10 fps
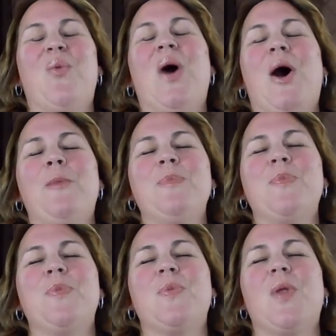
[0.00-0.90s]
Well,
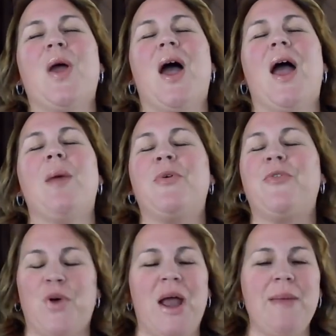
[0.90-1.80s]

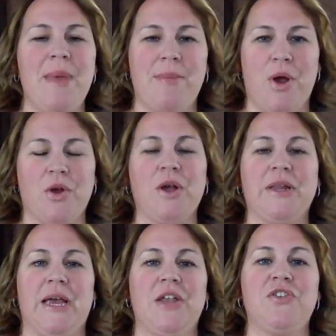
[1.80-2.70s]
before I met Margaret
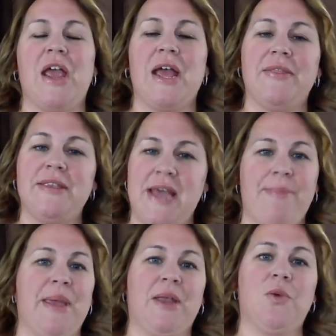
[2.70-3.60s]
Lynch and the
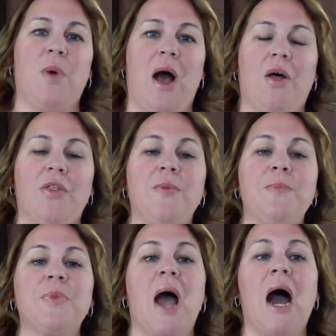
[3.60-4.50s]
Tapping into Wealth,
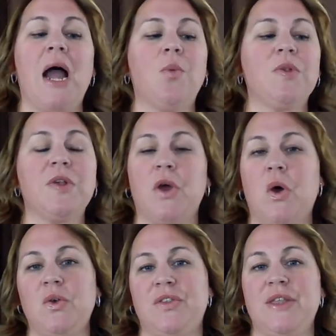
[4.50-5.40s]
I was a
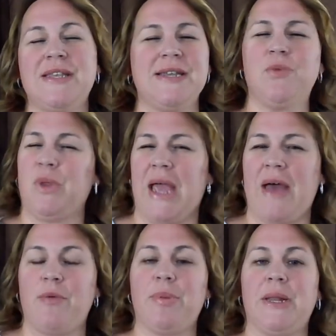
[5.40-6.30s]
coach that didn't really
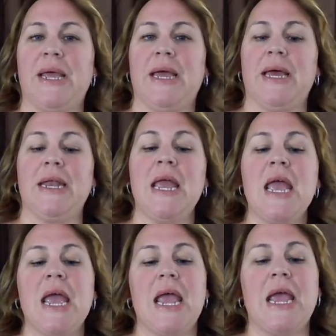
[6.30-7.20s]
have a plan.
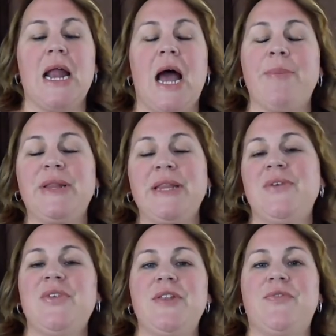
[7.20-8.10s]
And I
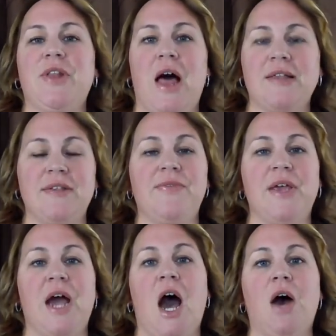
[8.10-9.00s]
believed in the
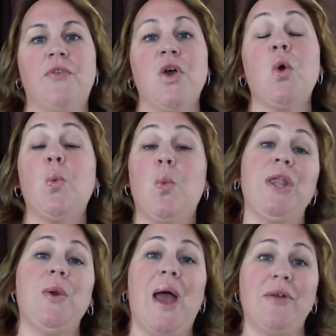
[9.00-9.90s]
philosophy of
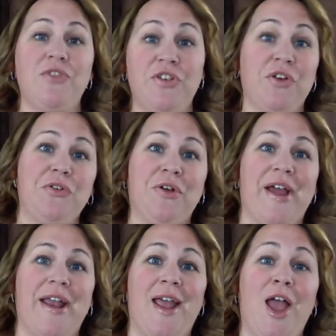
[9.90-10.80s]
when you have
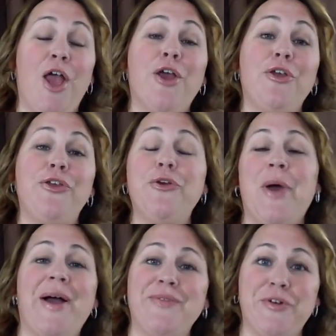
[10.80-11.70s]
children, you
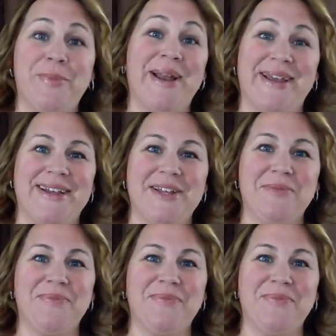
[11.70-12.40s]
have no money.